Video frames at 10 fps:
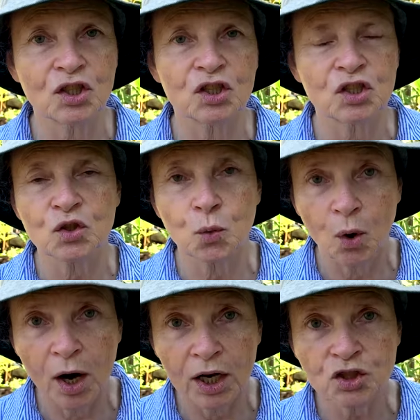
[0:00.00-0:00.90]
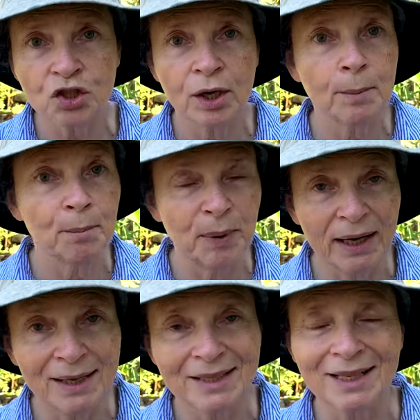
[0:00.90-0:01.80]
the squash
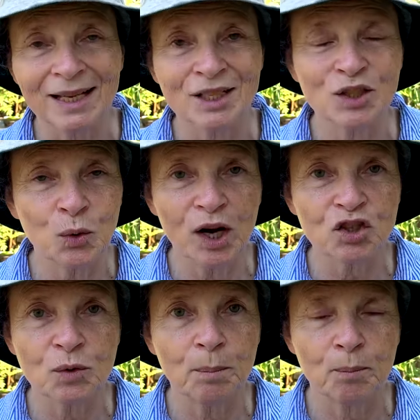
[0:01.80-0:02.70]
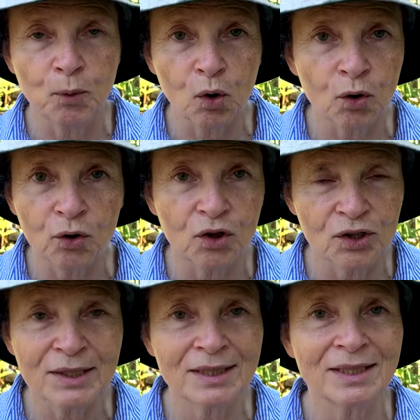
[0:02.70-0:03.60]
bugs and squash
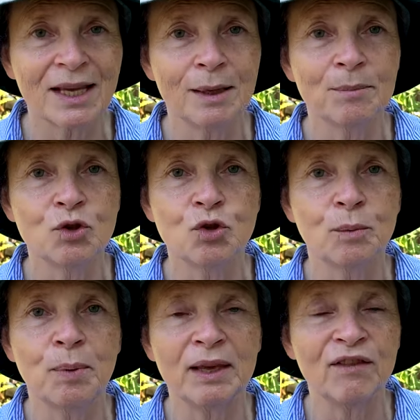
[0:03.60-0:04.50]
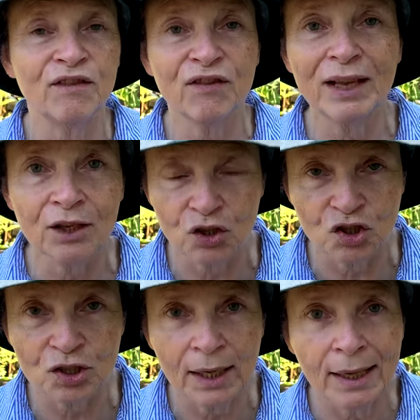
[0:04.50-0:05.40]
borers seem to be
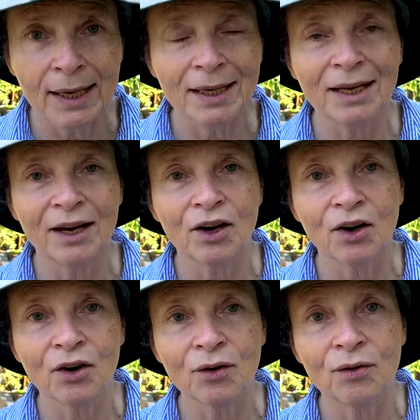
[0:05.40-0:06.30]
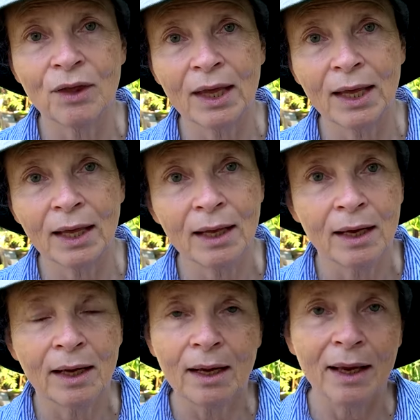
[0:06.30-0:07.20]
finished near the
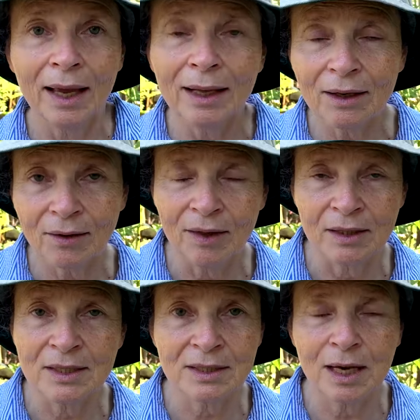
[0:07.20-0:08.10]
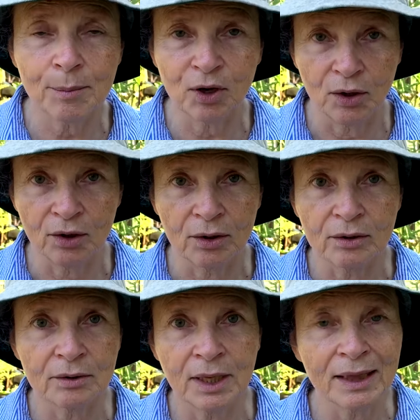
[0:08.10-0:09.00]
end of the summer,
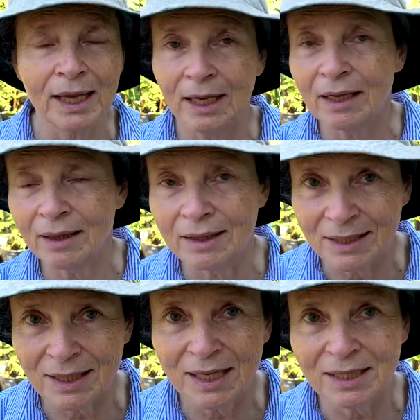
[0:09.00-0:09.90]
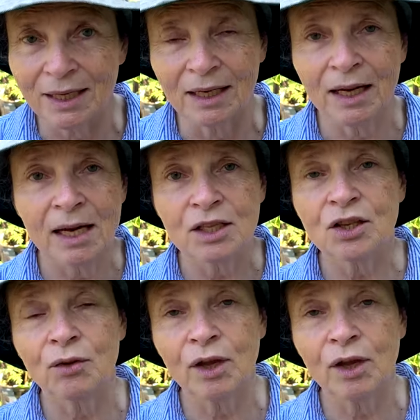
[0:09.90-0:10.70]
not the end of the season. So